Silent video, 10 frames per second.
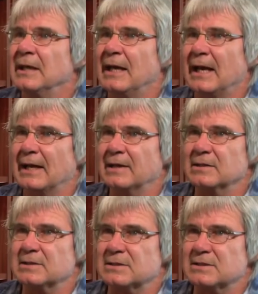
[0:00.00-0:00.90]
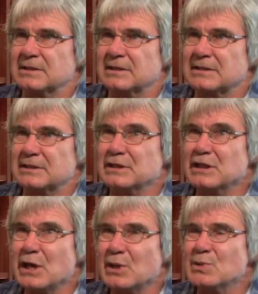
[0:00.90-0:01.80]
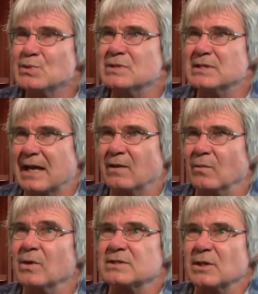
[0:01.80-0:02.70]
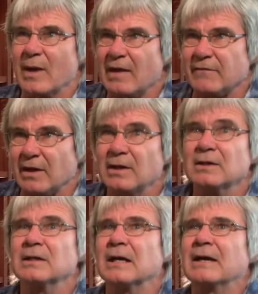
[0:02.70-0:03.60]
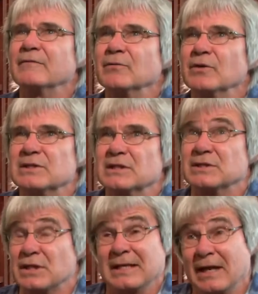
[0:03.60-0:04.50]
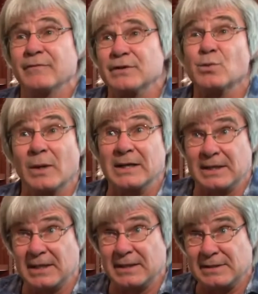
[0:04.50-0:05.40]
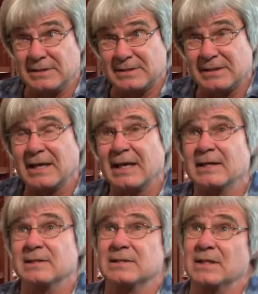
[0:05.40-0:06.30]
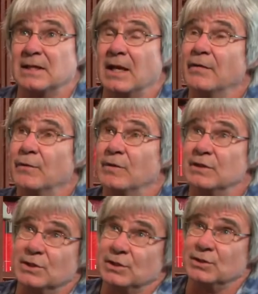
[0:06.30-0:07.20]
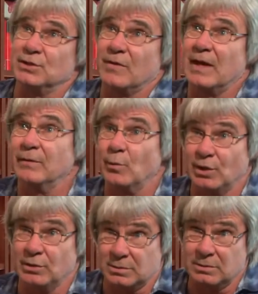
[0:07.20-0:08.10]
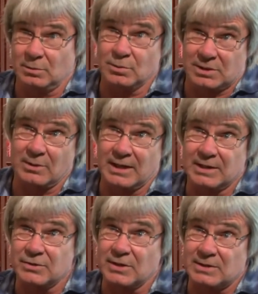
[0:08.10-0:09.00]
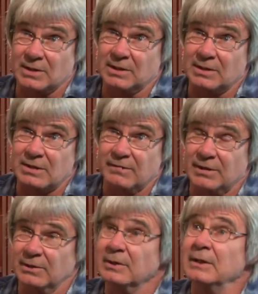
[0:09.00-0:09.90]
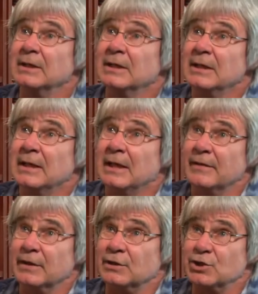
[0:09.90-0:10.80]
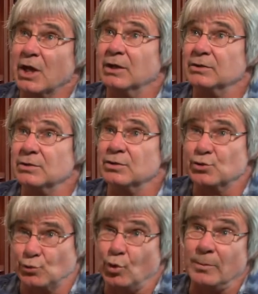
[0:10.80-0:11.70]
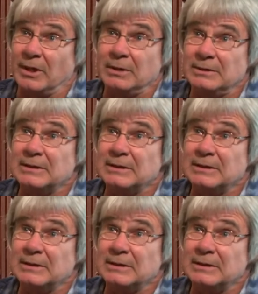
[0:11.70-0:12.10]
And there's no doubt whatsoever, having researched it now for 20 years and seen other researchers around the world also get interested in this field, that childhood trauma,